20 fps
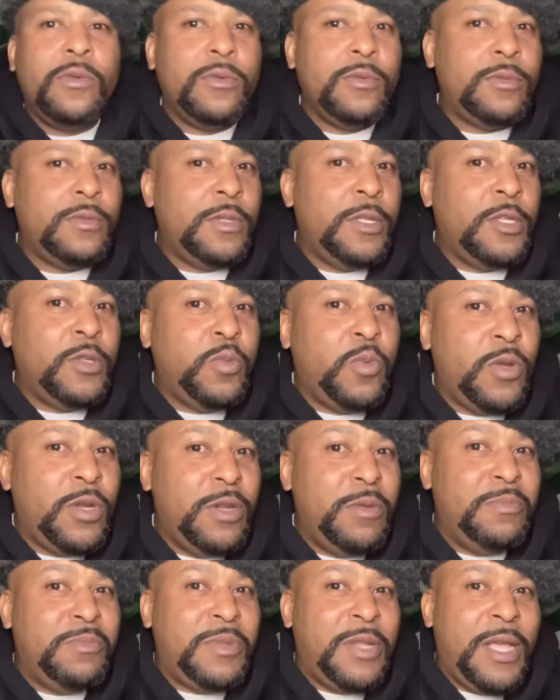this one of
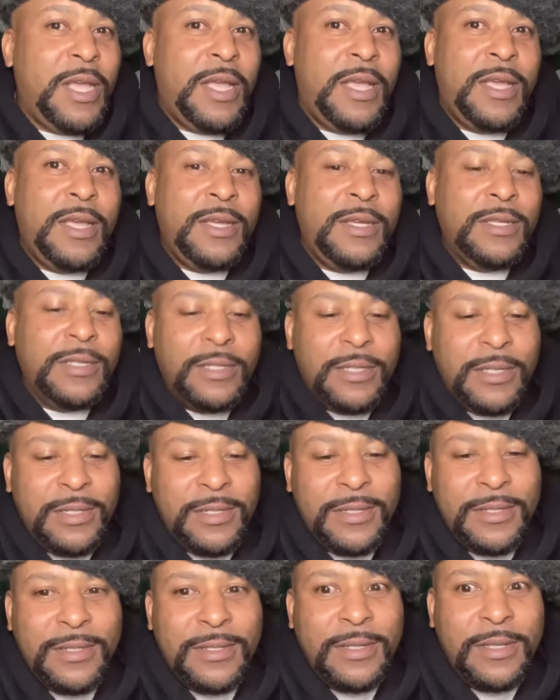them days.
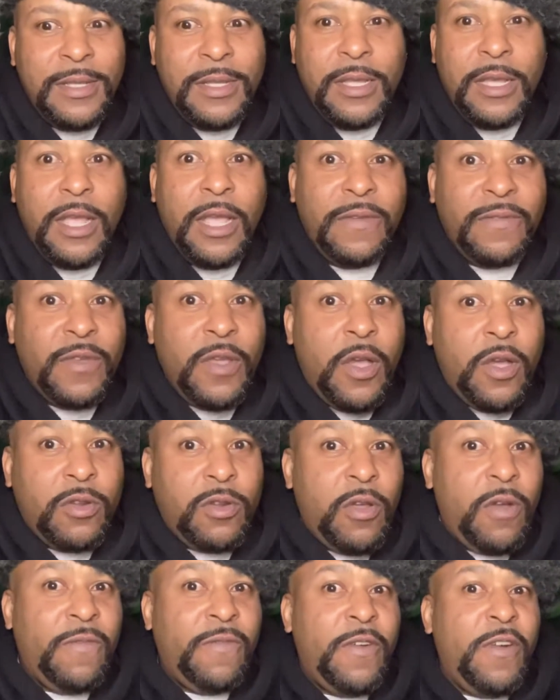If y'all
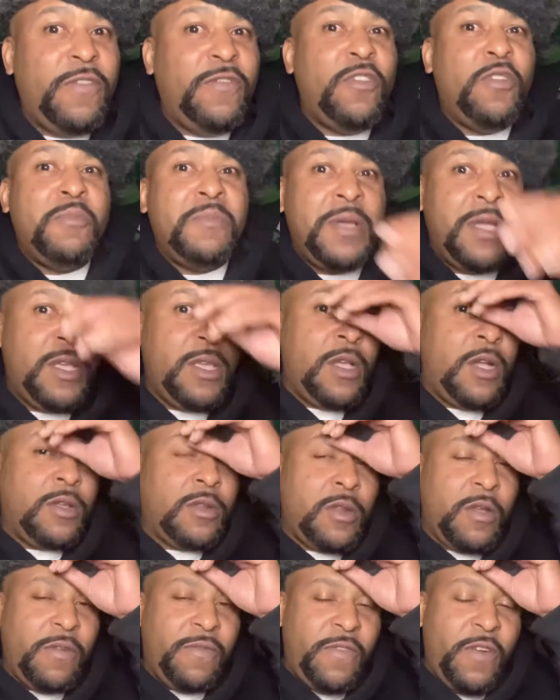know Volvo Man, y'all
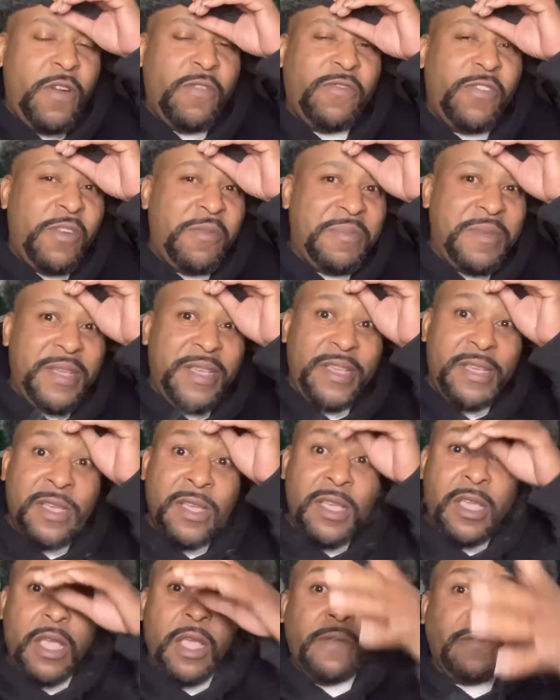know Volvo Man.
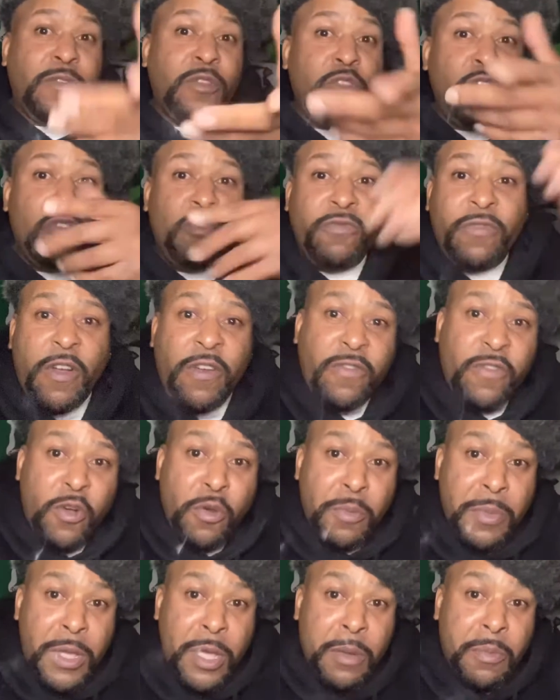If you knew Volvo
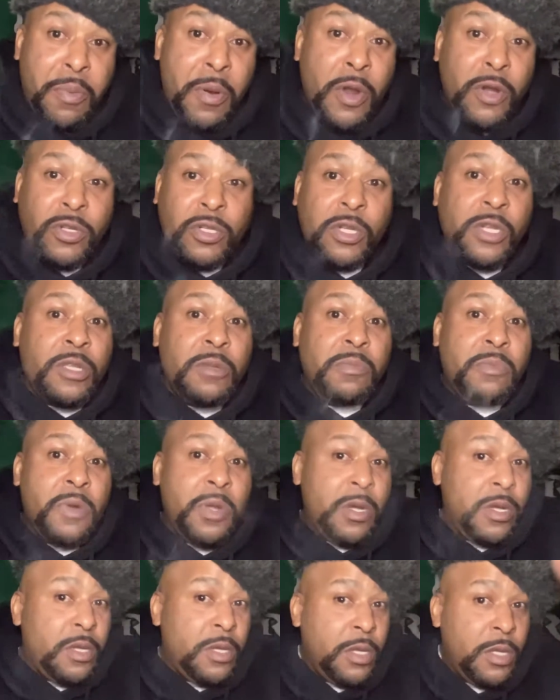Man personally,
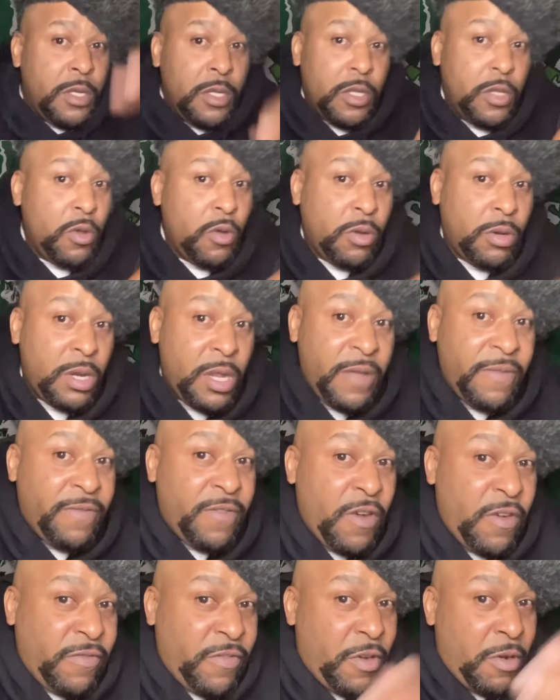bruh, you'll let
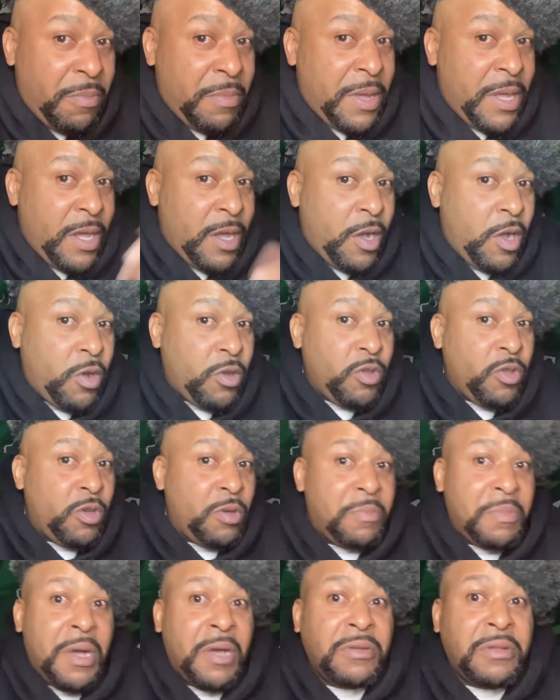Volvo Man owe you
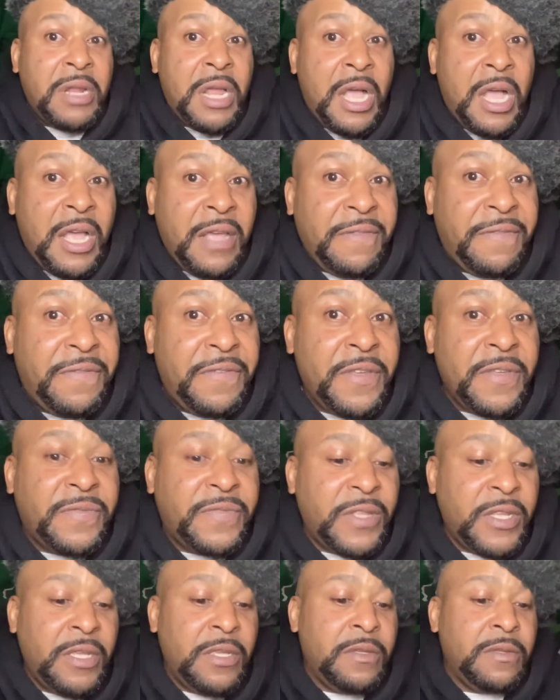about
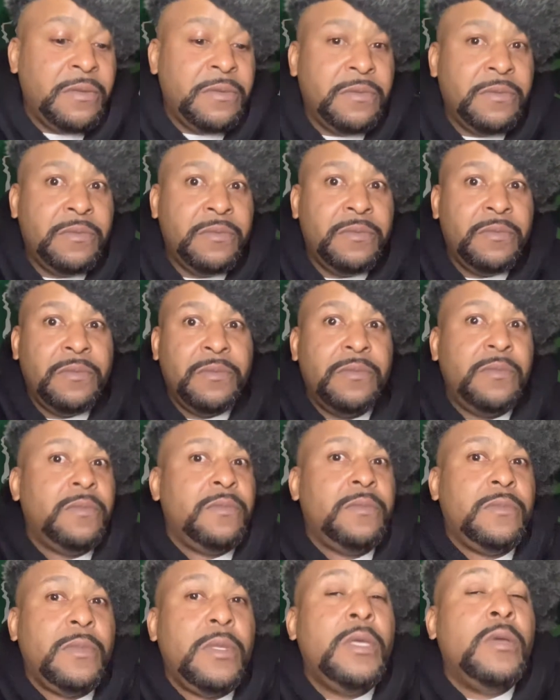$950
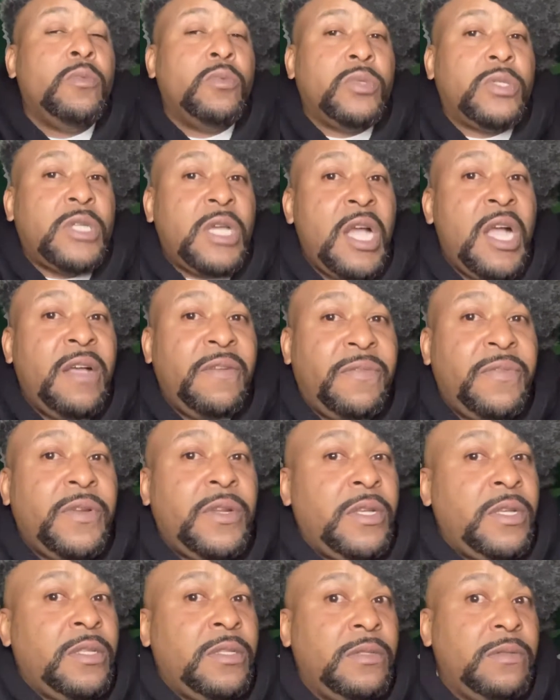and was
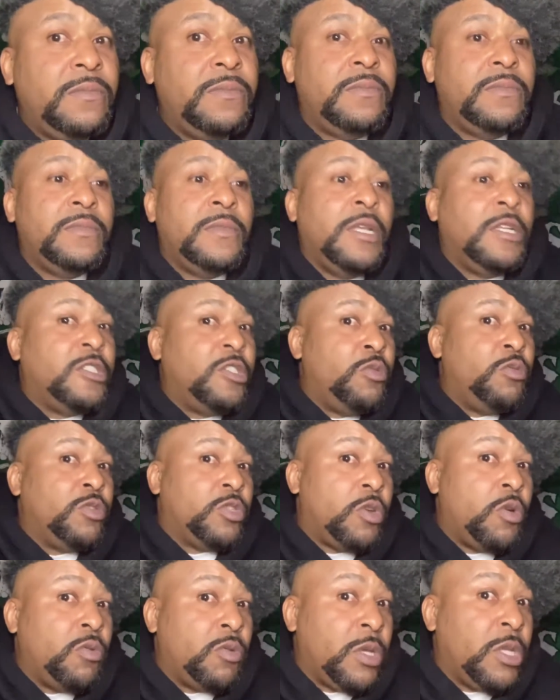confident that you was
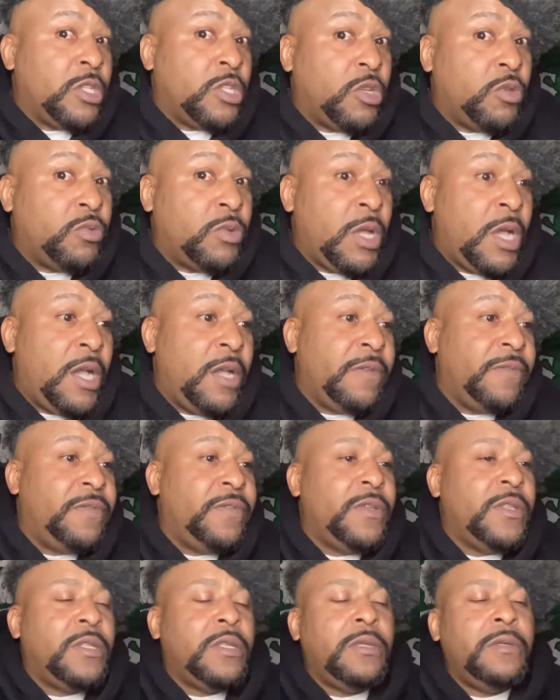gonna get your
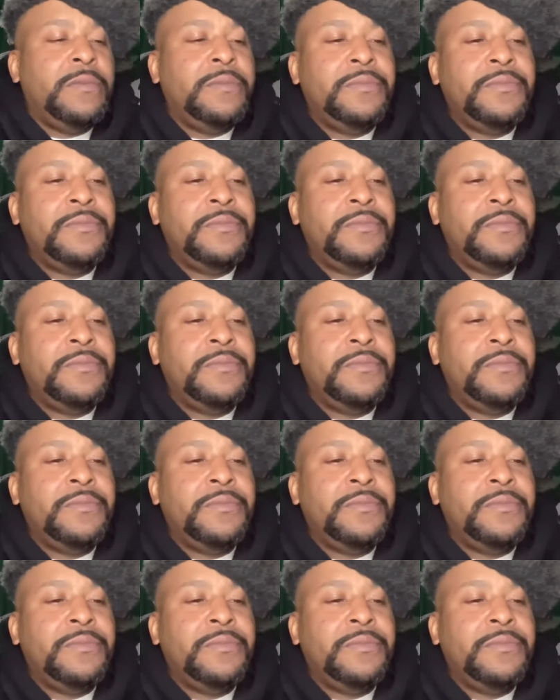$950.